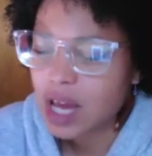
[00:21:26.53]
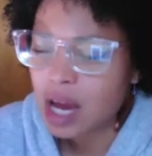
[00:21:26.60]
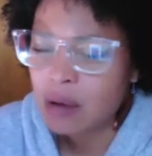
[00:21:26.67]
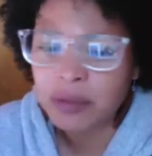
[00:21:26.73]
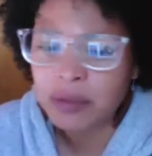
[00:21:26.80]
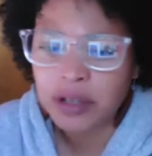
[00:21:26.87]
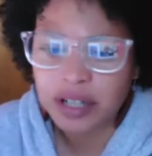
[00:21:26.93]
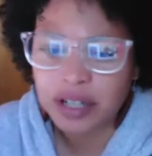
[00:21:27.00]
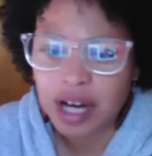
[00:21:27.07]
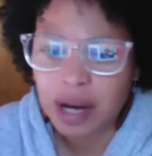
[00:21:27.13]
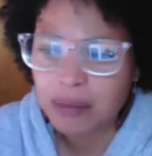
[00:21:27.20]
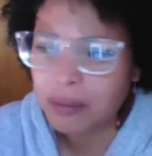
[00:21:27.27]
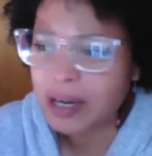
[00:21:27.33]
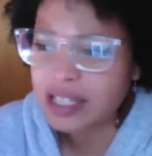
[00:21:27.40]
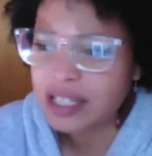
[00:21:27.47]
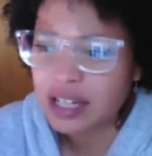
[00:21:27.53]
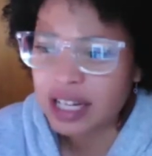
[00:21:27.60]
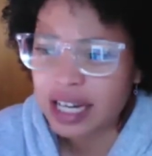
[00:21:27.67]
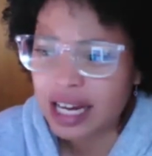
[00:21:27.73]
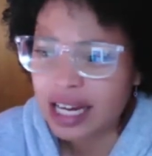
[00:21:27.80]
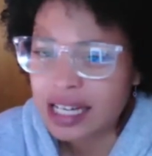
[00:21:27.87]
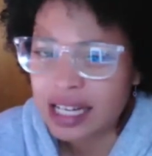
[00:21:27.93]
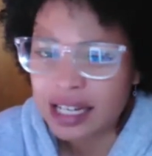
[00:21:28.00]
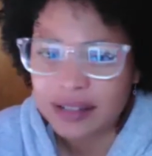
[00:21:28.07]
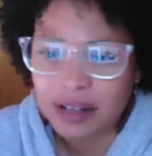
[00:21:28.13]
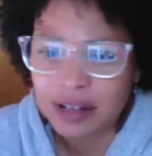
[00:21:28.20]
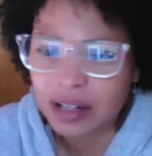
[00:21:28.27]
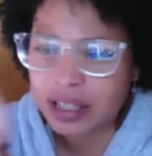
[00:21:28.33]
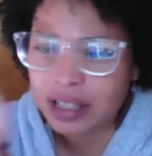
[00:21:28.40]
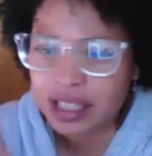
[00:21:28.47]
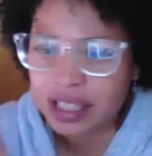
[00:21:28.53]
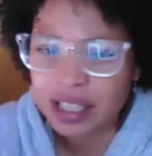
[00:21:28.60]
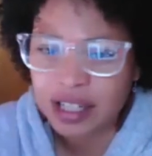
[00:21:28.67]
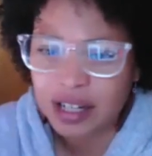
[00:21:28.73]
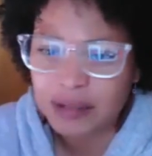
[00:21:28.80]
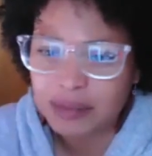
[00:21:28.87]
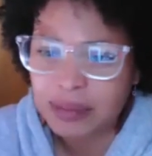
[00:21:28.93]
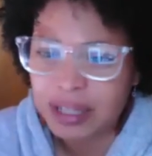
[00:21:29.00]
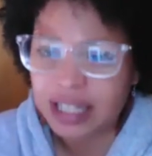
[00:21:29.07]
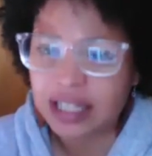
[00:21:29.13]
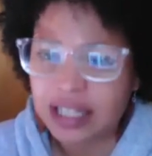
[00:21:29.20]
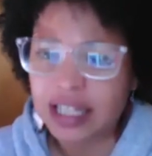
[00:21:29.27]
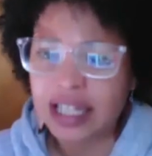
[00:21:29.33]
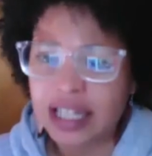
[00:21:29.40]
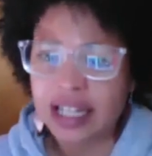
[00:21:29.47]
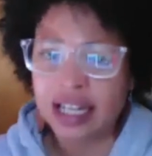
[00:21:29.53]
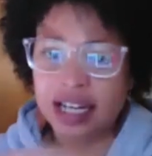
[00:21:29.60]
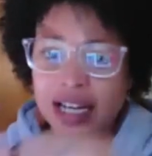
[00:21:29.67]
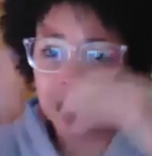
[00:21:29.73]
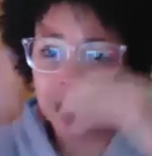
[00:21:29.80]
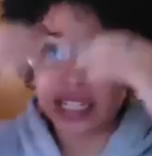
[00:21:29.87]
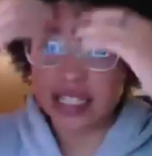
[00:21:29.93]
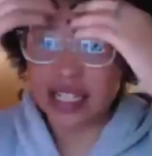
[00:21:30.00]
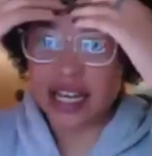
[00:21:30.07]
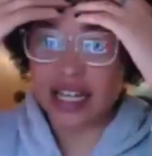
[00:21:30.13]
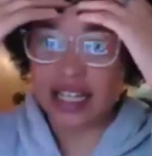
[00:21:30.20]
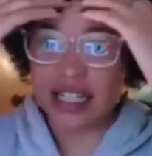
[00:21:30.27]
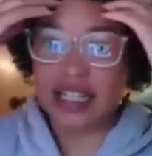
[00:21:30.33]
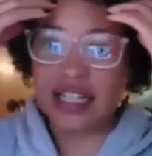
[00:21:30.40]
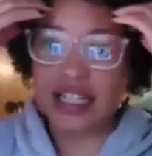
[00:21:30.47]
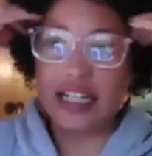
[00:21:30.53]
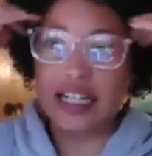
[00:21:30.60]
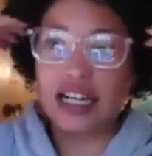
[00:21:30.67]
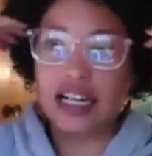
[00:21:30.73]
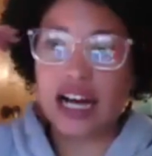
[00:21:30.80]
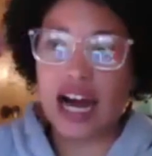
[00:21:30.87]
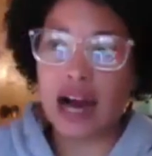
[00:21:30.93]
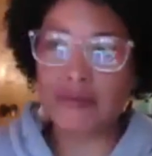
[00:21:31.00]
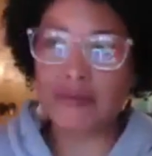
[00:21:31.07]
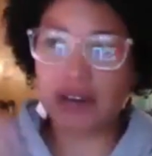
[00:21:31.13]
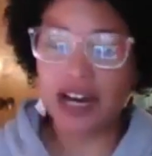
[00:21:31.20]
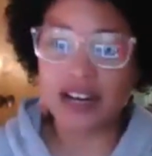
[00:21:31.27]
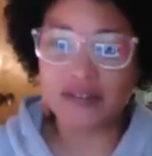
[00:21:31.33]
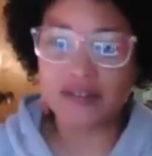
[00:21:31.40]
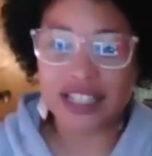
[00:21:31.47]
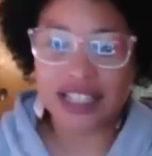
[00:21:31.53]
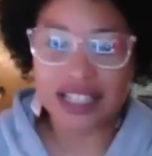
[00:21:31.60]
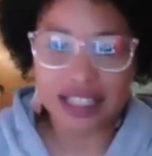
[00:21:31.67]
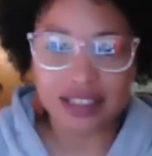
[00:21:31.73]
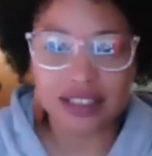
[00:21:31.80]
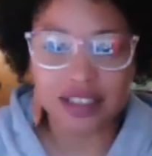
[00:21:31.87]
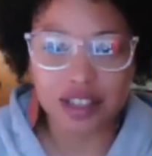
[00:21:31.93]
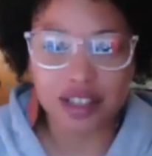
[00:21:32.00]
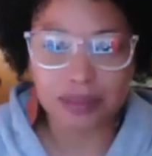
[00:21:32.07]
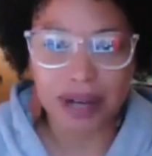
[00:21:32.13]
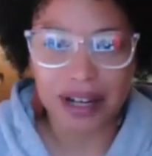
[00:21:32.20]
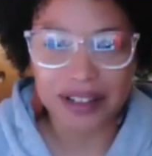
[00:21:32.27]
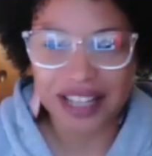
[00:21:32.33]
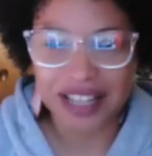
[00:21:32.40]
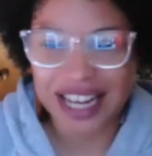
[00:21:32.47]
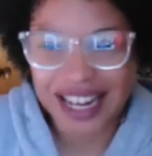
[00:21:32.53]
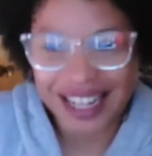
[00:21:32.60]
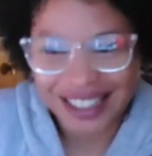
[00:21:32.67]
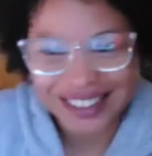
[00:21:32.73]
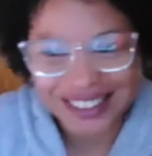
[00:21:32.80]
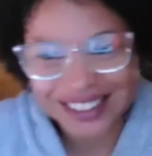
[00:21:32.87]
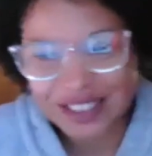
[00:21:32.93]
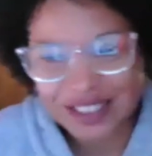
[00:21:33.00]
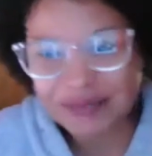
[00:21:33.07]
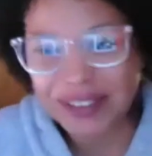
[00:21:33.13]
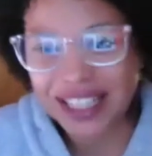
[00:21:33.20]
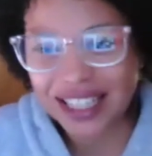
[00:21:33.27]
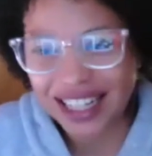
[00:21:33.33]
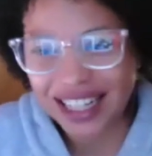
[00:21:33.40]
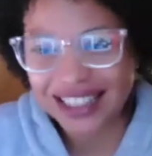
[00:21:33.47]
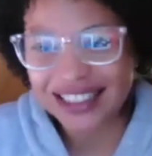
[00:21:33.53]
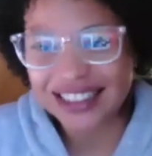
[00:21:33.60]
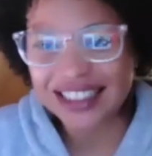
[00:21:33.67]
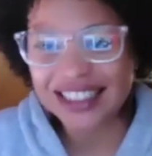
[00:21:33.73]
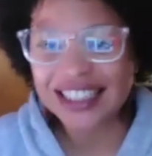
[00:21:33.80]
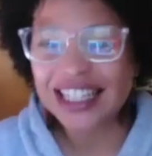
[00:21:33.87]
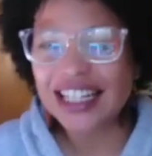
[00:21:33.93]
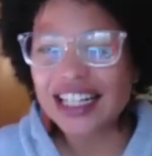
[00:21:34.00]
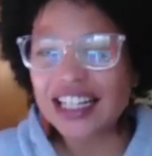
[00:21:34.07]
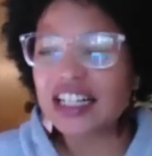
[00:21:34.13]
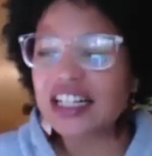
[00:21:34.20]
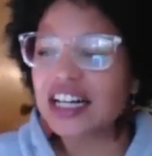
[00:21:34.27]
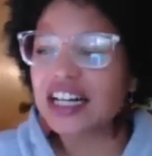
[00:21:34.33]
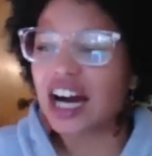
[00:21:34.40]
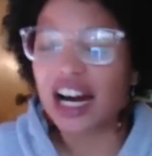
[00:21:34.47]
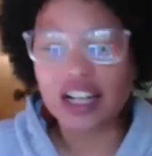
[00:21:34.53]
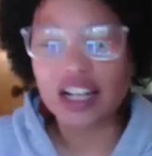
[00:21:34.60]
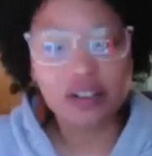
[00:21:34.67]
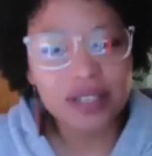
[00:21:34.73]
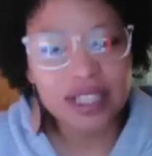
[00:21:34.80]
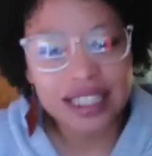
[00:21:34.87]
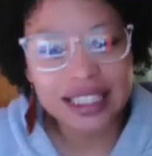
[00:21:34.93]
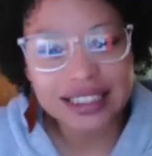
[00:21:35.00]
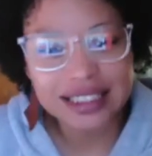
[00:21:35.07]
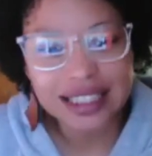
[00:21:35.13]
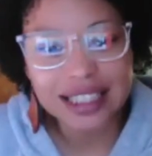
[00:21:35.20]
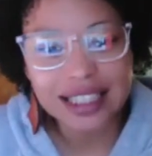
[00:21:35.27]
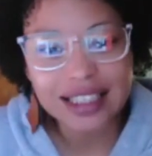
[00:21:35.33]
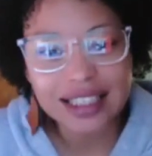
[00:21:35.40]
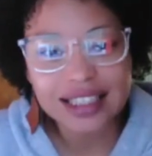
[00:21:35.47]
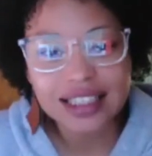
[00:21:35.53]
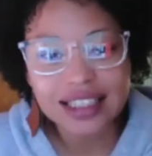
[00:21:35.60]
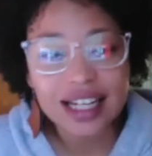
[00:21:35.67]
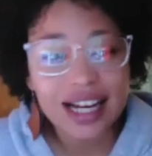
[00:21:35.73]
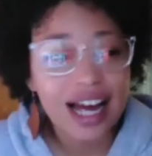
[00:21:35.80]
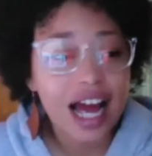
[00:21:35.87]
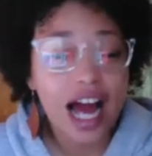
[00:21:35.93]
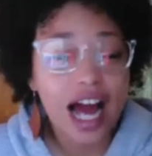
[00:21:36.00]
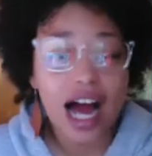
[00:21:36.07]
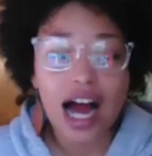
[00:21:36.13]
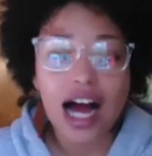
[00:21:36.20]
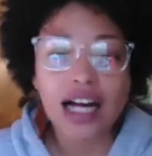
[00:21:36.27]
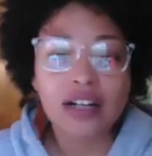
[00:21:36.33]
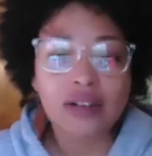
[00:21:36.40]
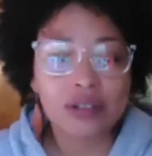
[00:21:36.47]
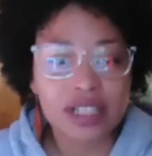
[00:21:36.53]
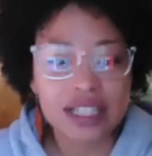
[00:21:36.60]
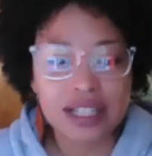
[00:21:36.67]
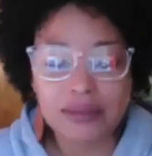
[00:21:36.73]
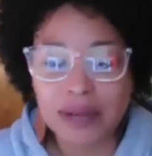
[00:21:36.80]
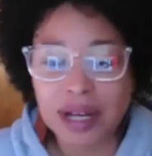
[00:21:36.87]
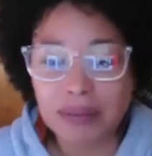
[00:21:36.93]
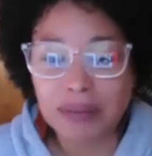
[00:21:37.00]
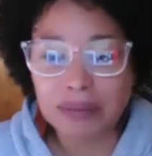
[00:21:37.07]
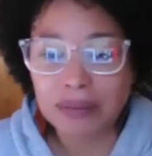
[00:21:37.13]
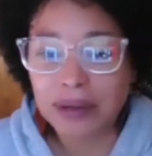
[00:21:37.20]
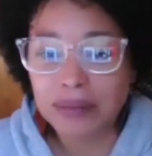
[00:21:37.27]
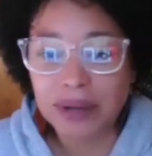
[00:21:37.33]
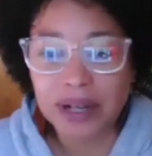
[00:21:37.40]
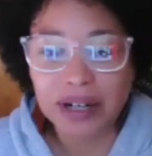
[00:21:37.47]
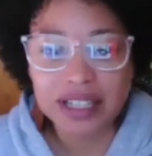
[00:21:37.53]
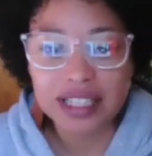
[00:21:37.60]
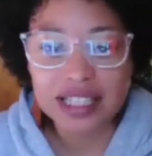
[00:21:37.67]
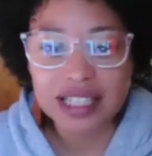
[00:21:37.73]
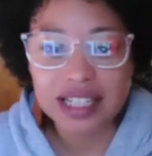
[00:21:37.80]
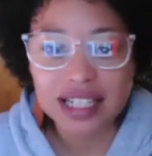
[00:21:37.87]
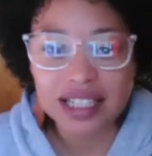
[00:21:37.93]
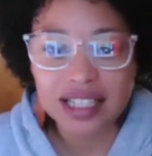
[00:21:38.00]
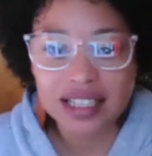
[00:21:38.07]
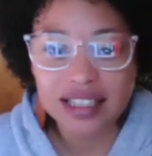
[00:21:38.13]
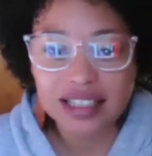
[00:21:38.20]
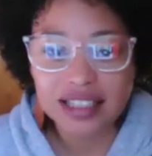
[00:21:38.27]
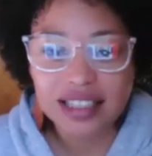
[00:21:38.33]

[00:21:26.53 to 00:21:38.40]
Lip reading: immunocompromised, so like I get all, I'm like getting it, and it's like I'm kind of a stickler about things because I don't want to get sick. I don't want to get my parents sick.